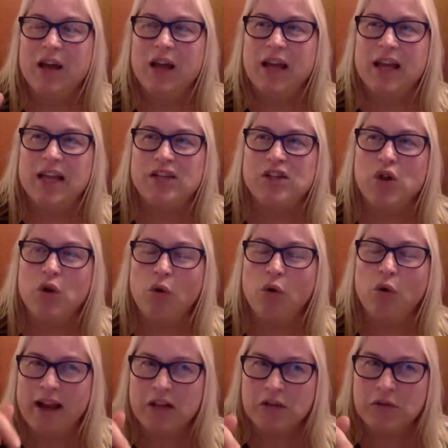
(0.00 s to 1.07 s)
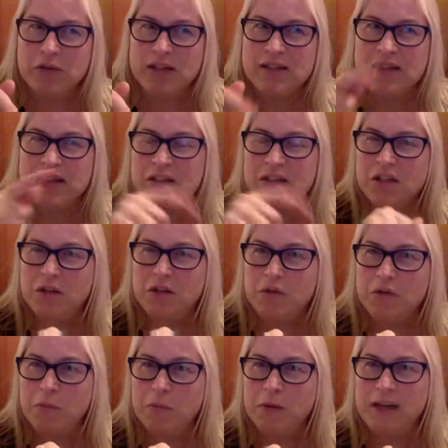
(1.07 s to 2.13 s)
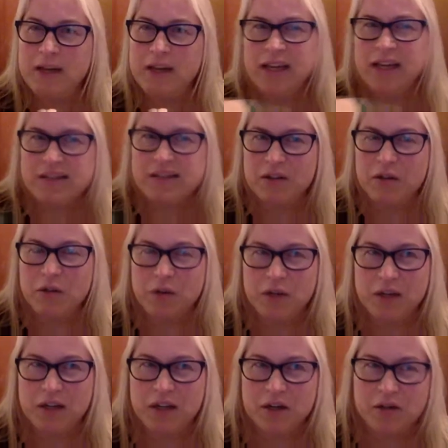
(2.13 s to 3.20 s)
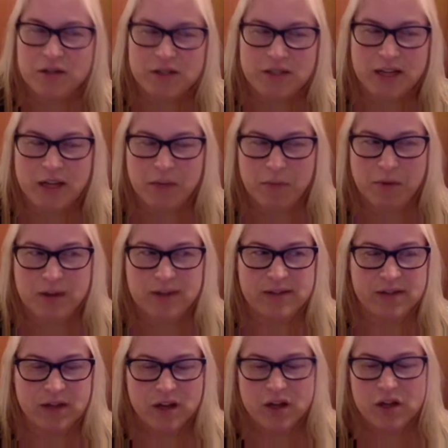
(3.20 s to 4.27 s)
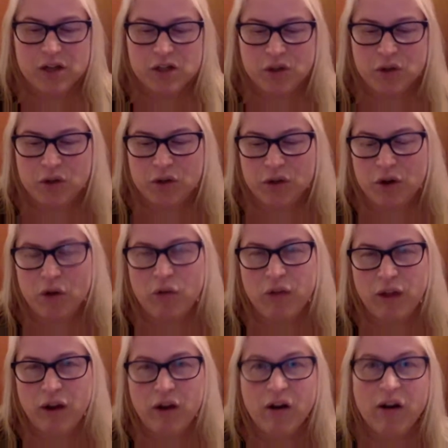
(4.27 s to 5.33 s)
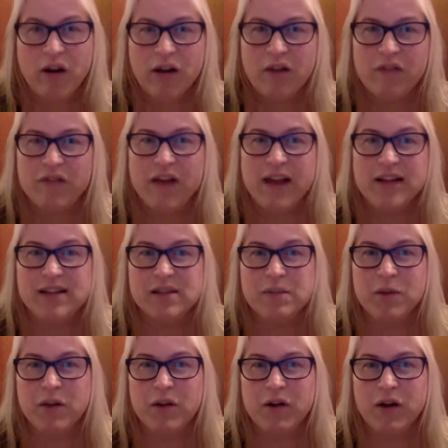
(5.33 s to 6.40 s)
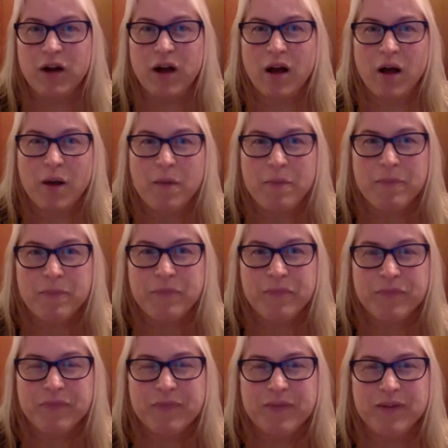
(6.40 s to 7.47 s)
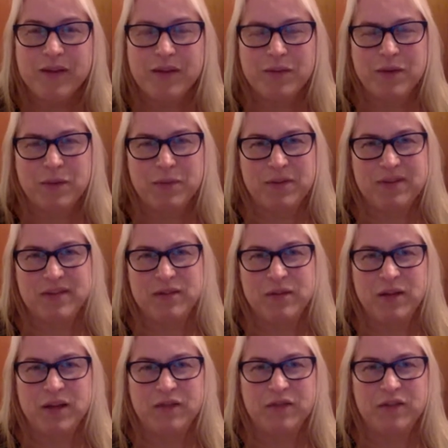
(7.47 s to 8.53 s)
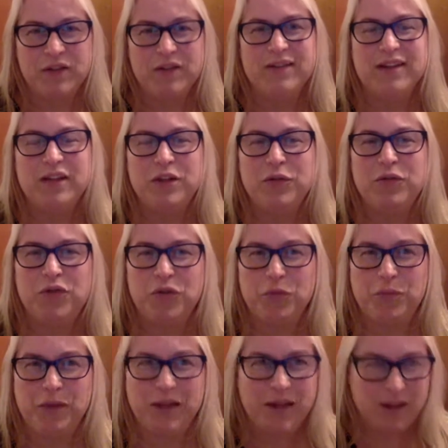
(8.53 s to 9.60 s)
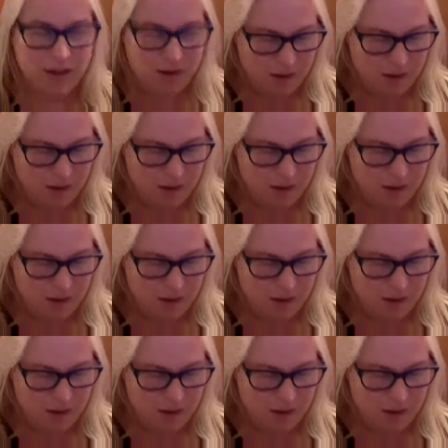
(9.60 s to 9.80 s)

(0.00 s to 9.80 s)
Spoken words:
is your entrance into the group reading is included in your ticket price. So you can go there, find some other, I'm happy to see you live, see you too, B.